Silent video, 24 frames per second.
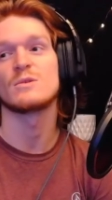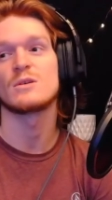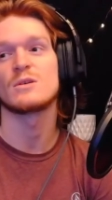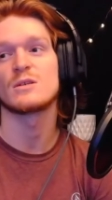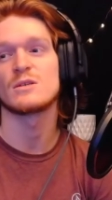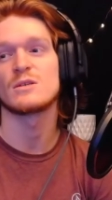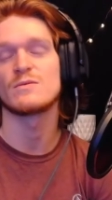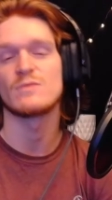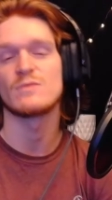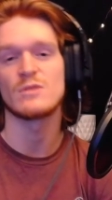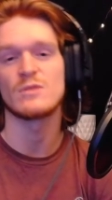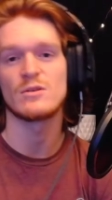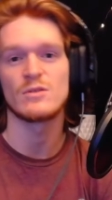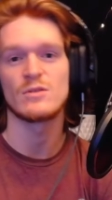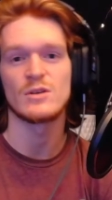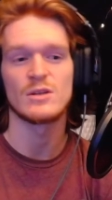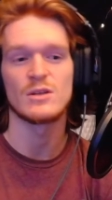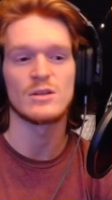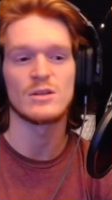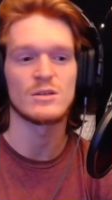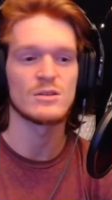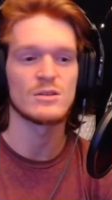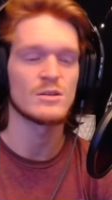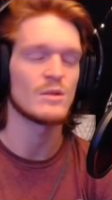You guys have no
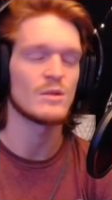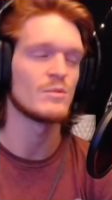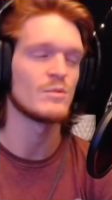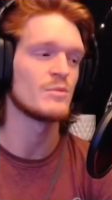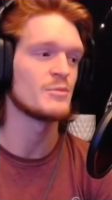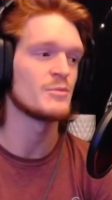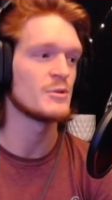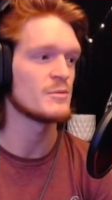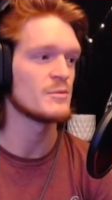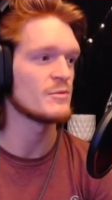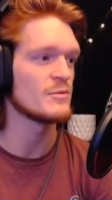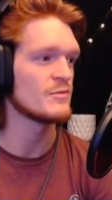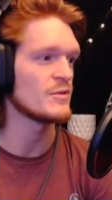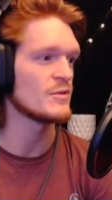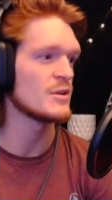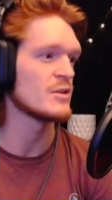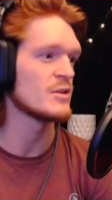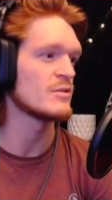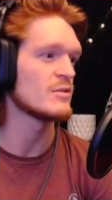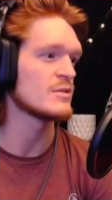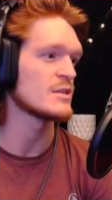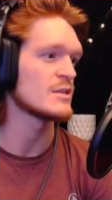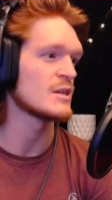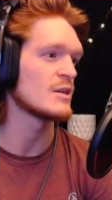idea. I'm going to put up a
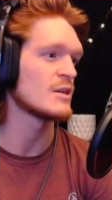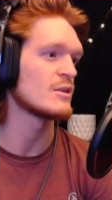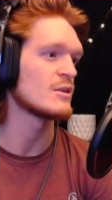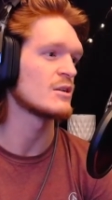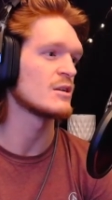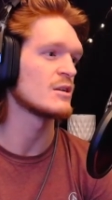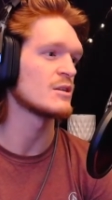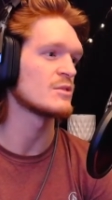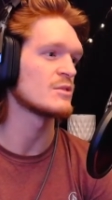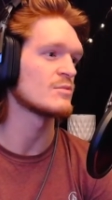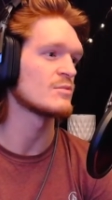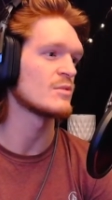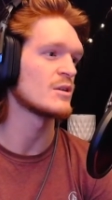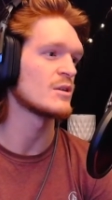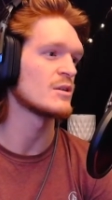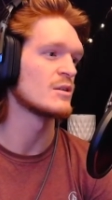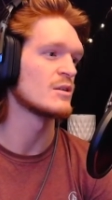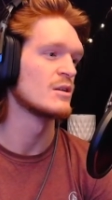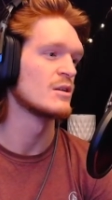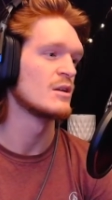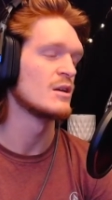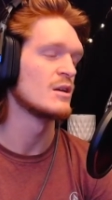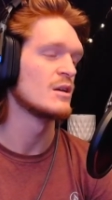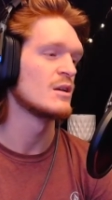video Saturday as
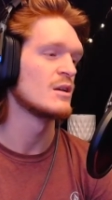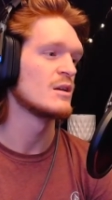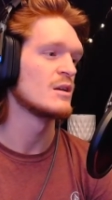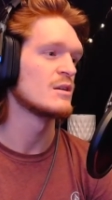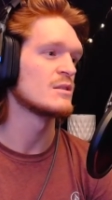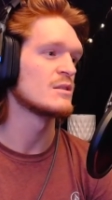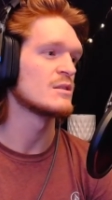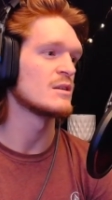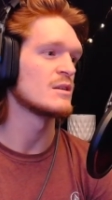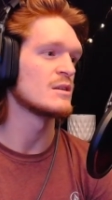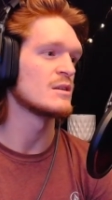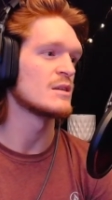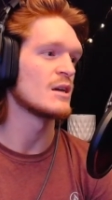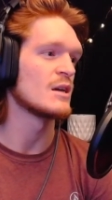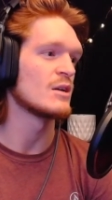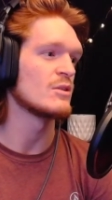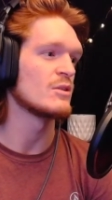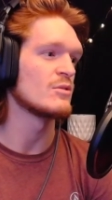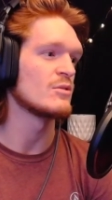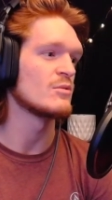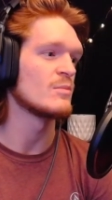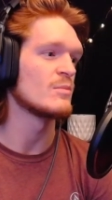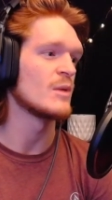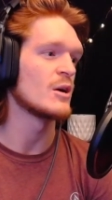well to tell
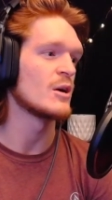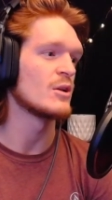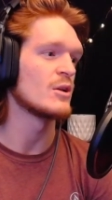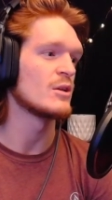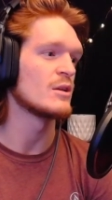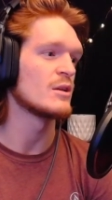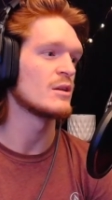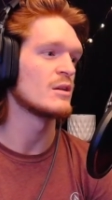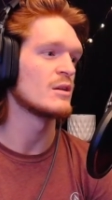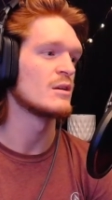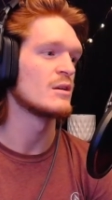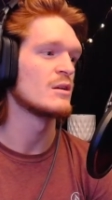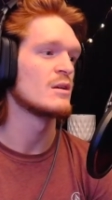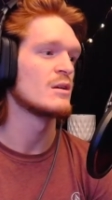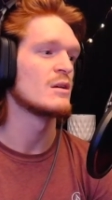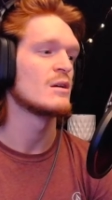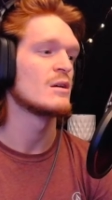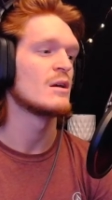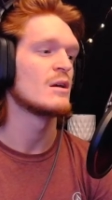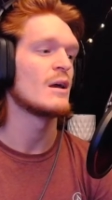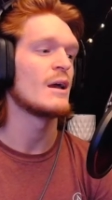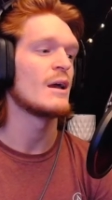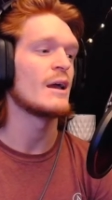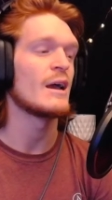you about it.
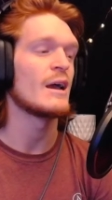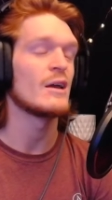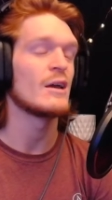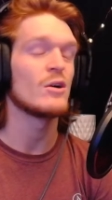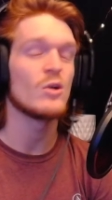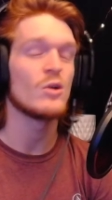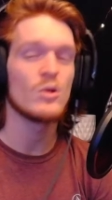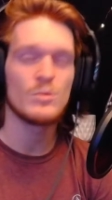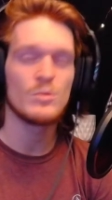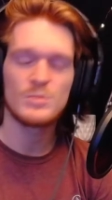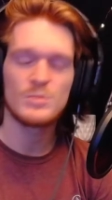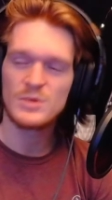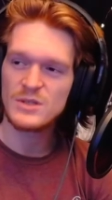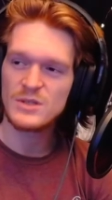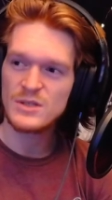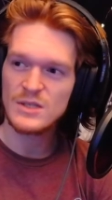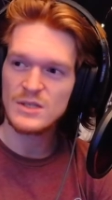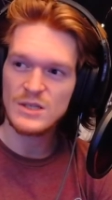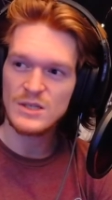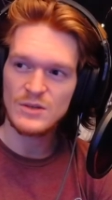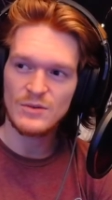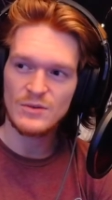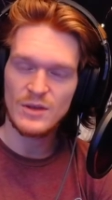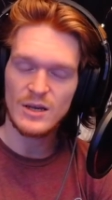I hope to
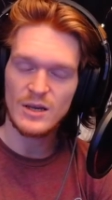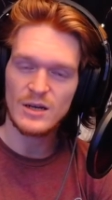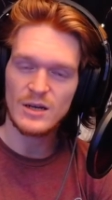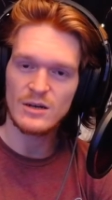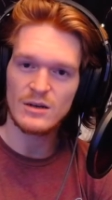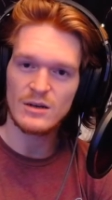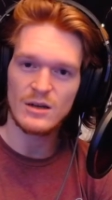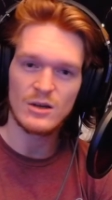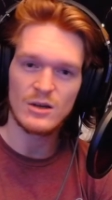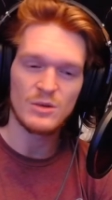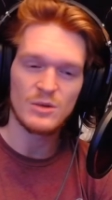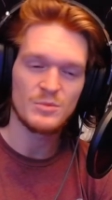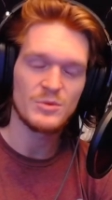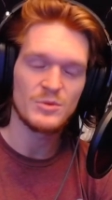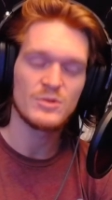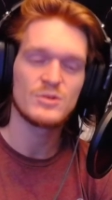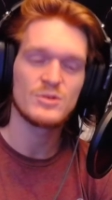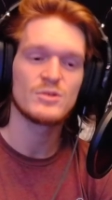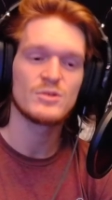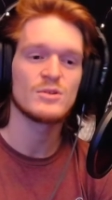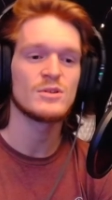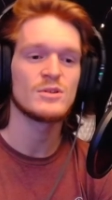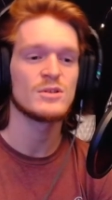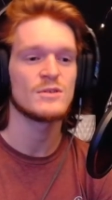see you there. I hope you
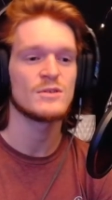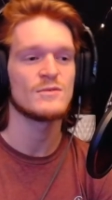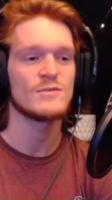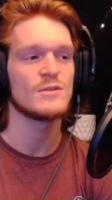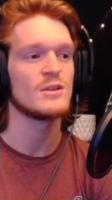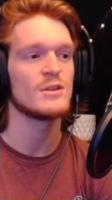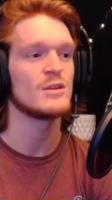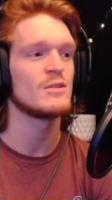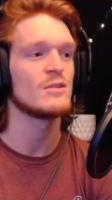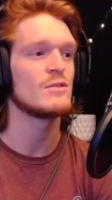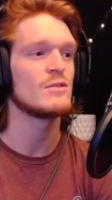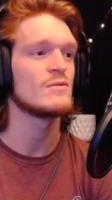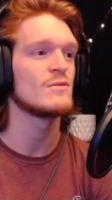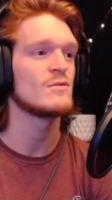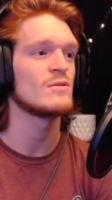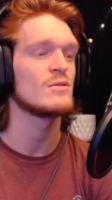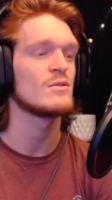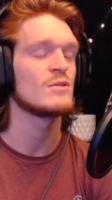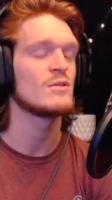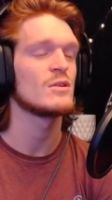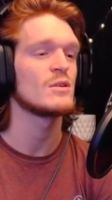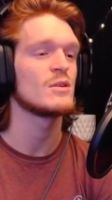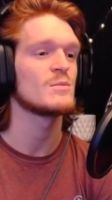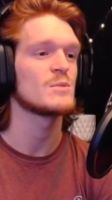enjoyed this video, even though
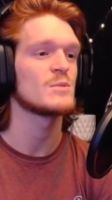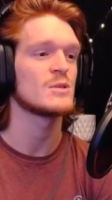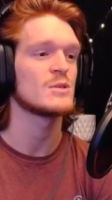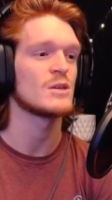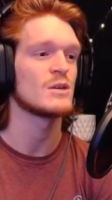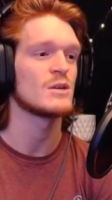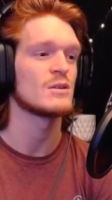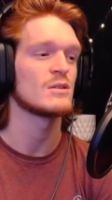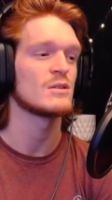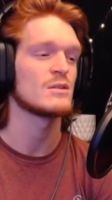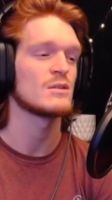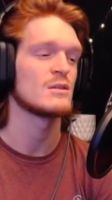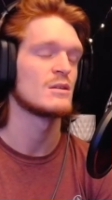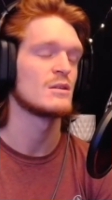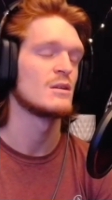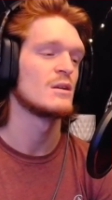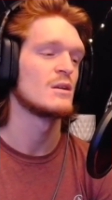the game sucked.